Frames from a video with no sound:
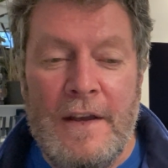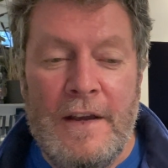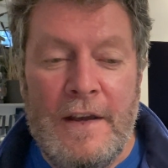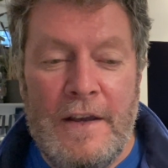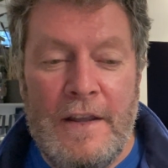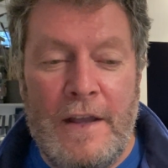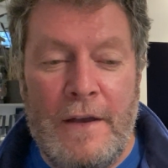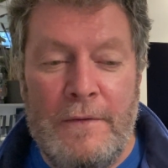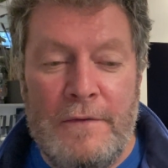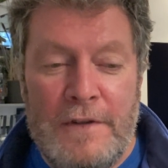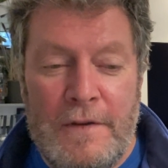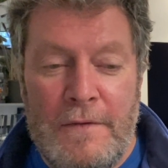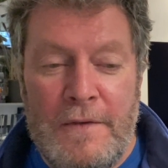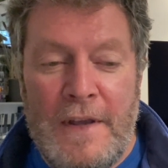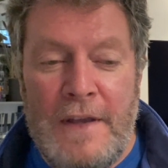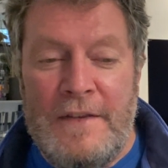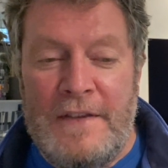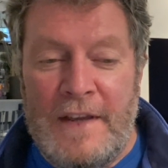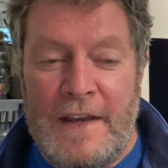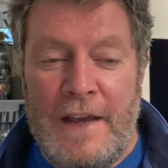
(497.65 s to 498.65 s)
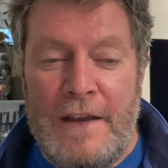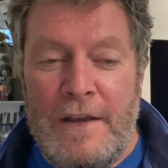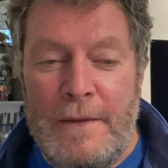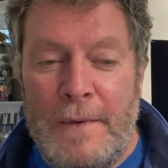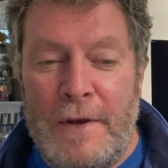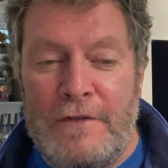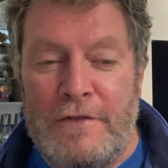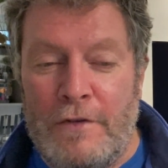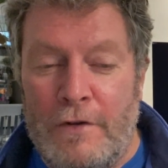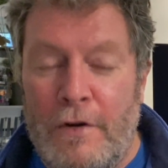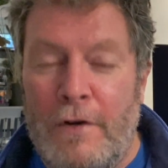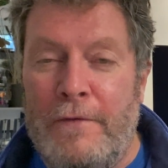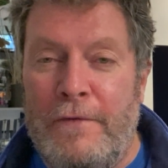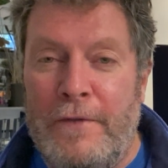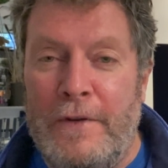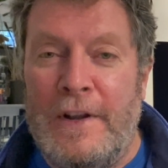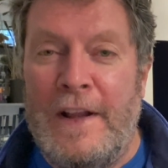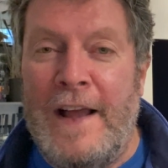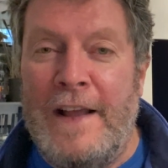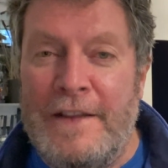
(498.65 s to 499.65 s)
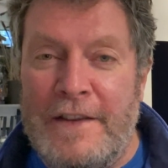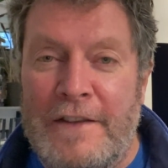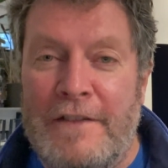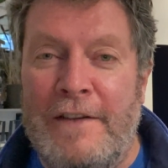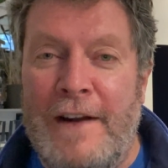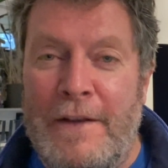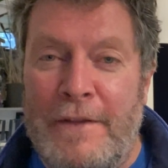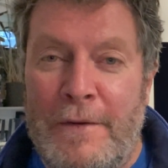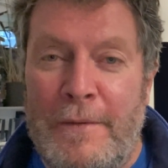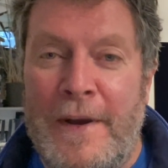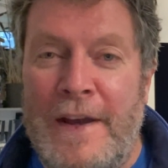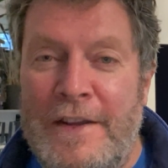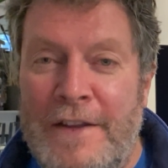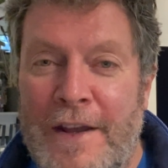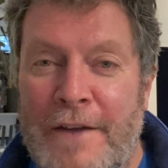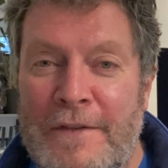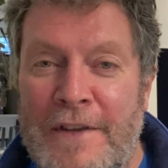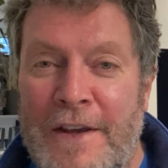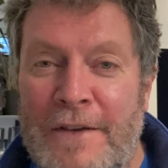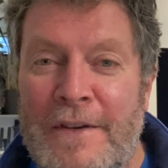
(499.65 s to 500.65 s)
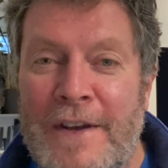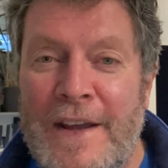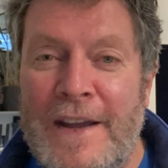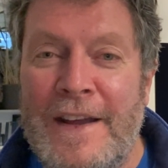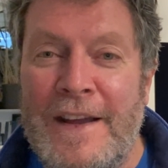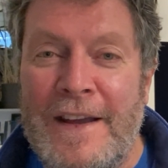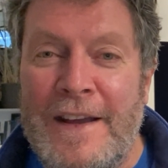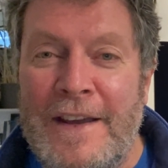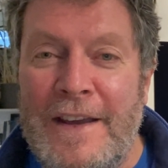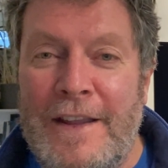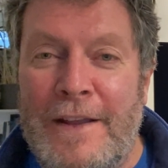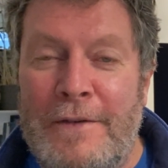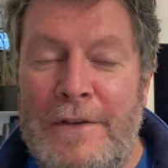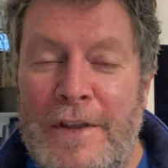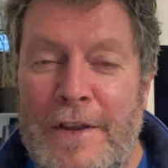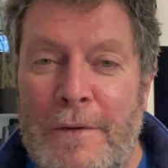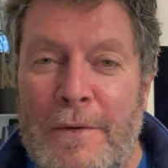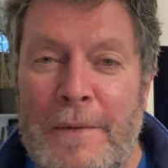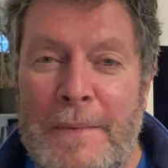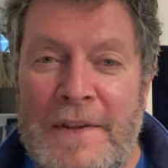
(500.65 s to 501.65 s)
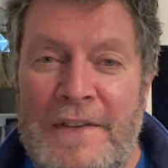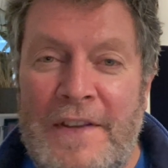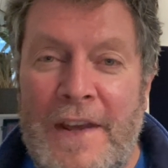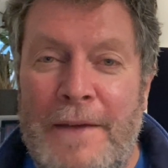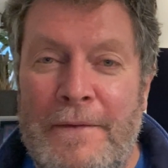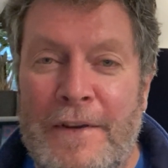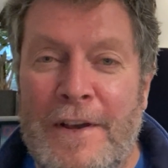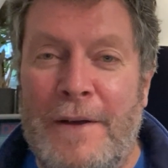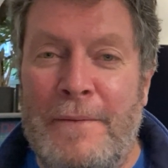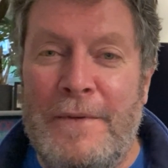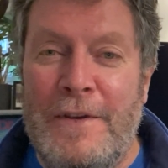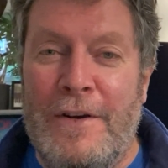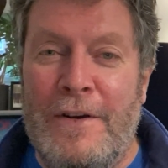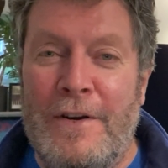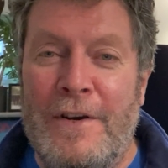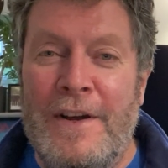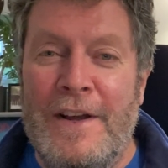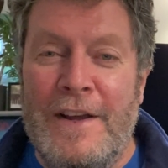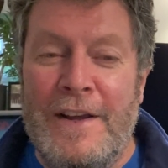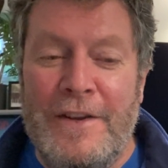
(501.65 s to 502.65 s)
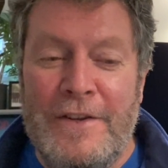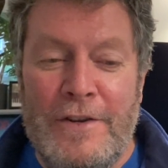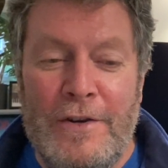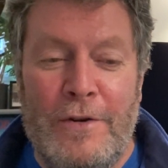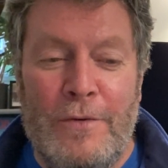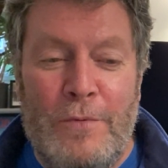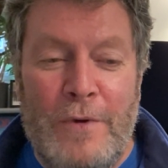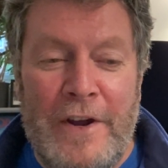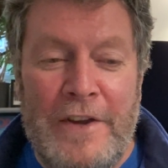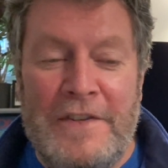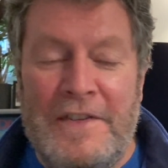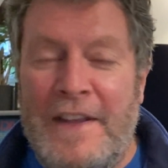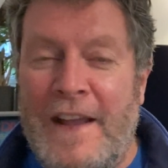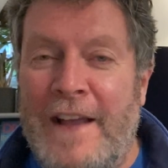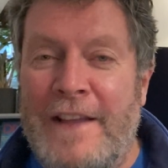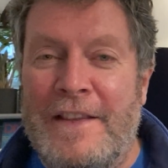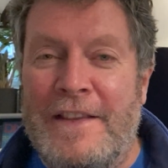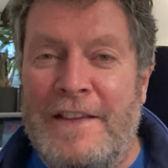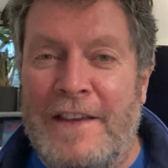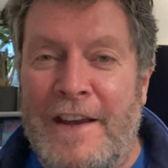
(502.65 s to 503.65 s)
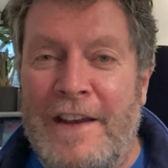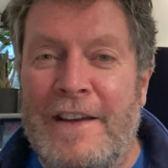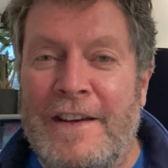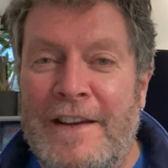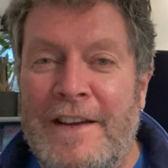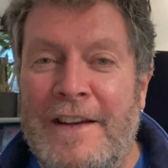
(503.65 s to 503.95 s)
You need to get your most awful answer out the way, don't you? You don't want to be saving up your worst answer